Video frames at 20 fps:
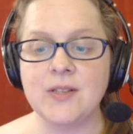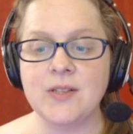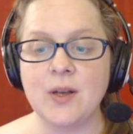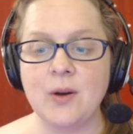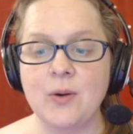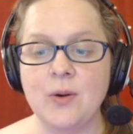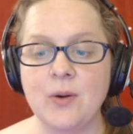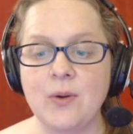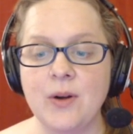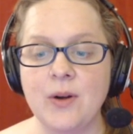
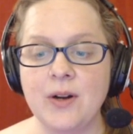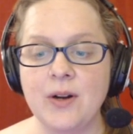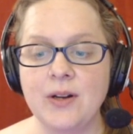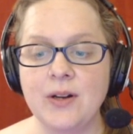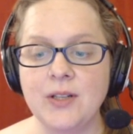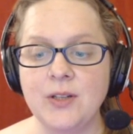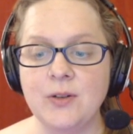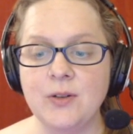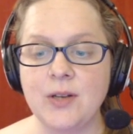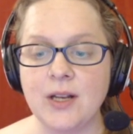So
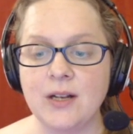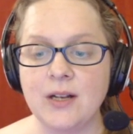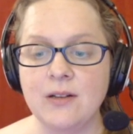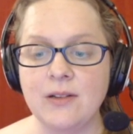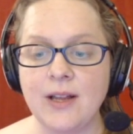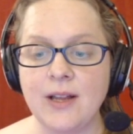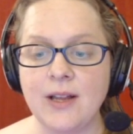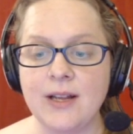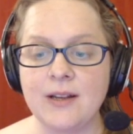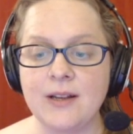you can
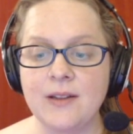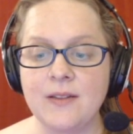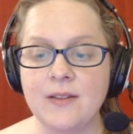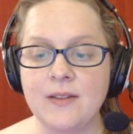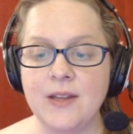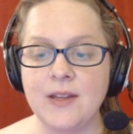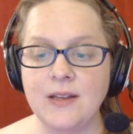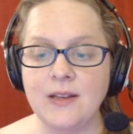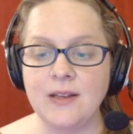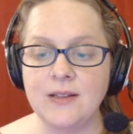click
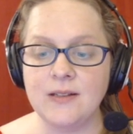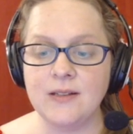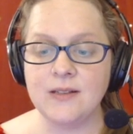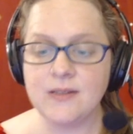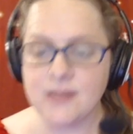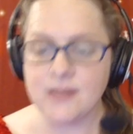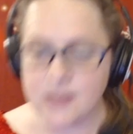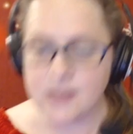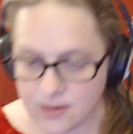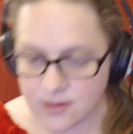
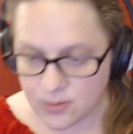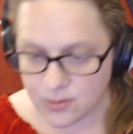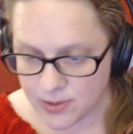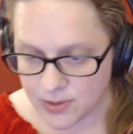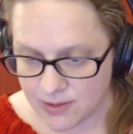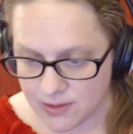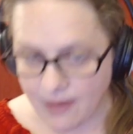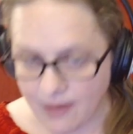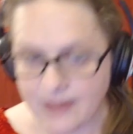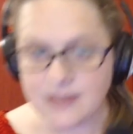these
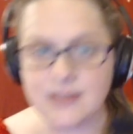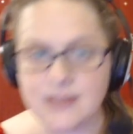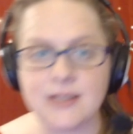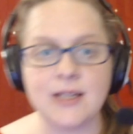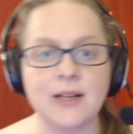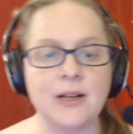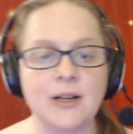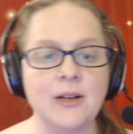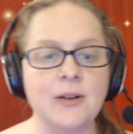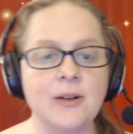three
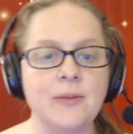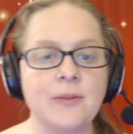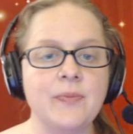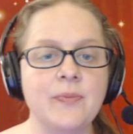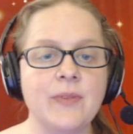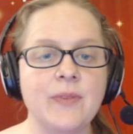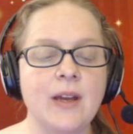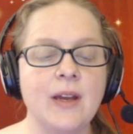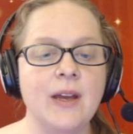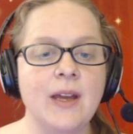lines there
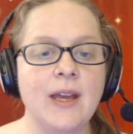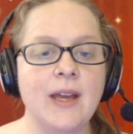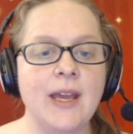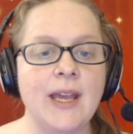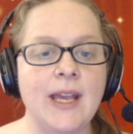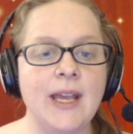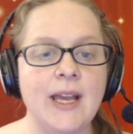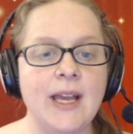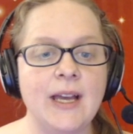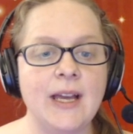
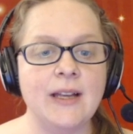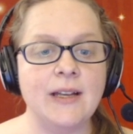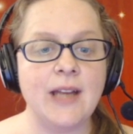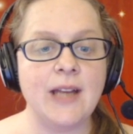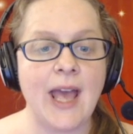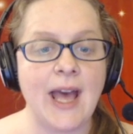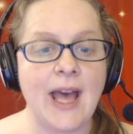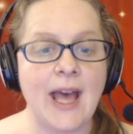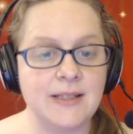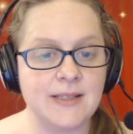
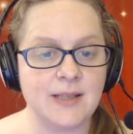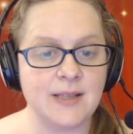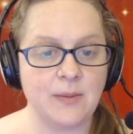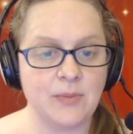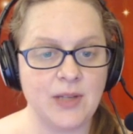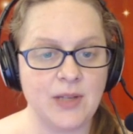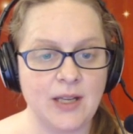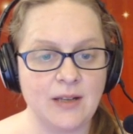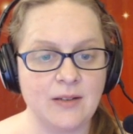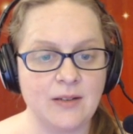and add
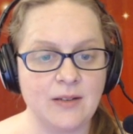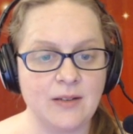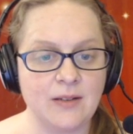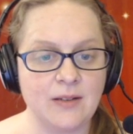something.